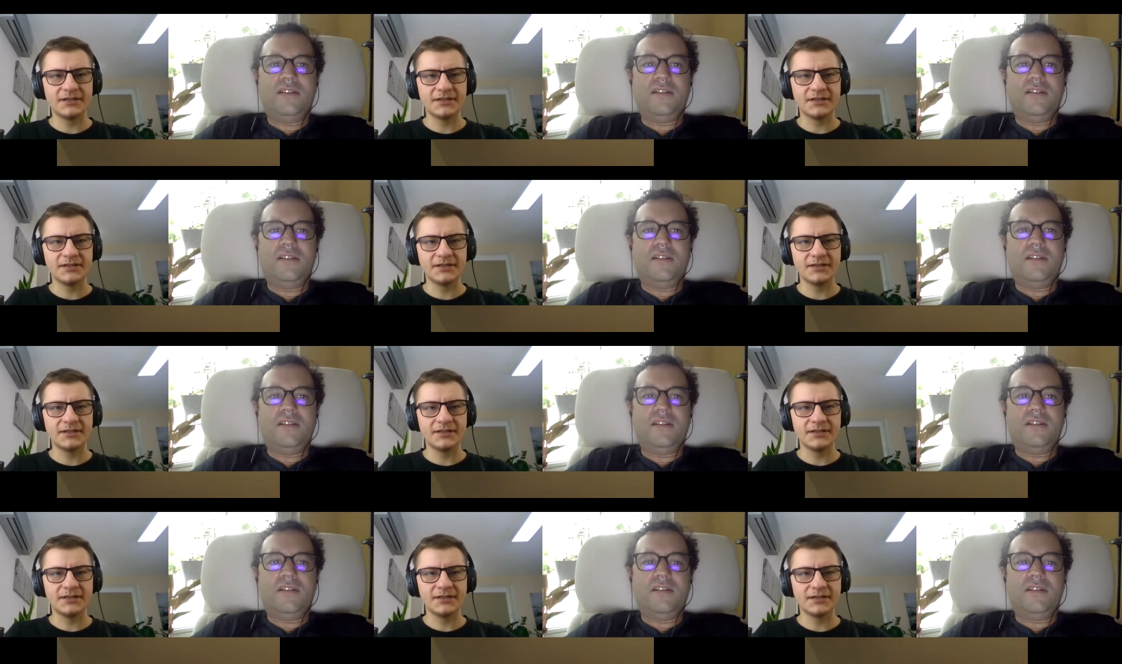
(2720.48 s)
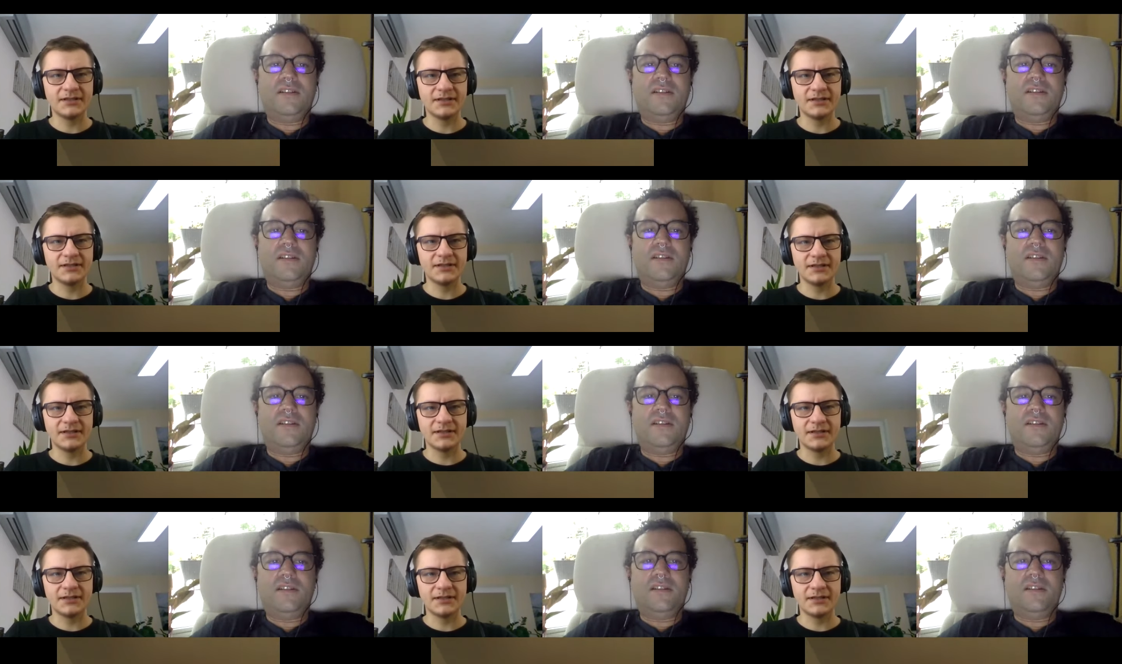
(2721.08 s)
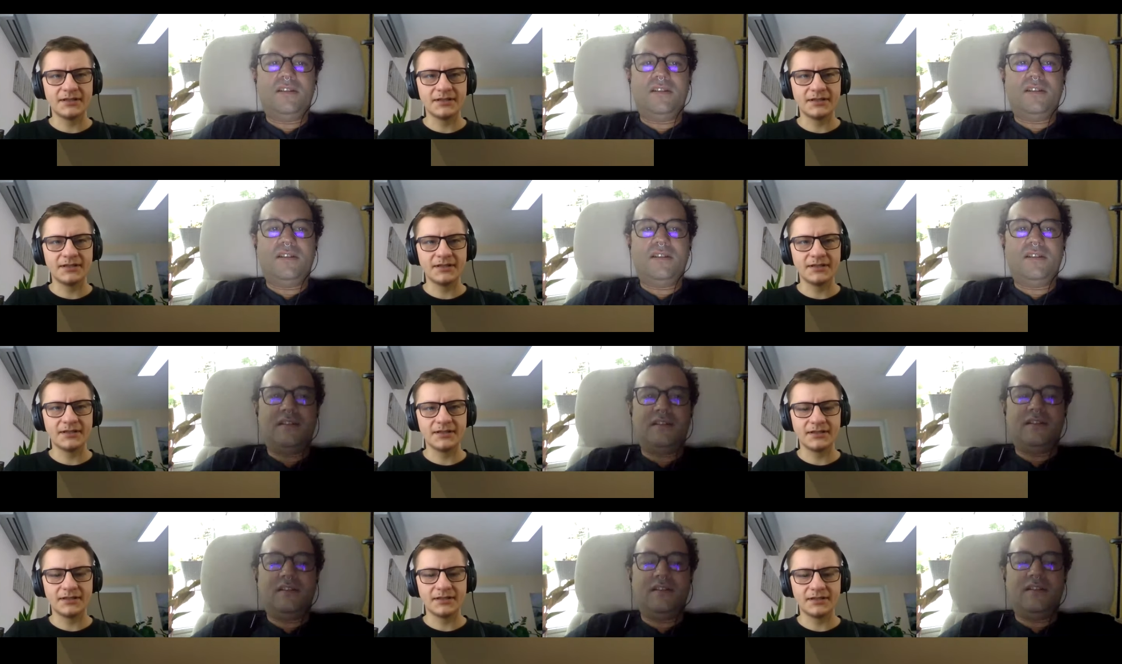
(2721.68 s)

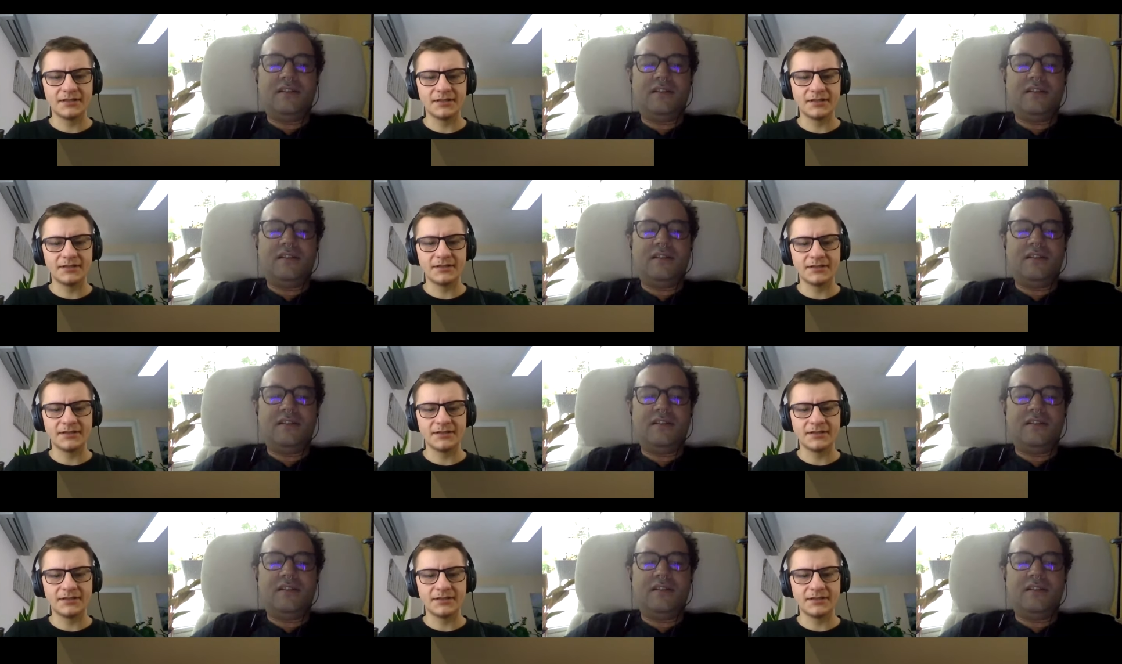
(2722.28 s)
Nobody speaks.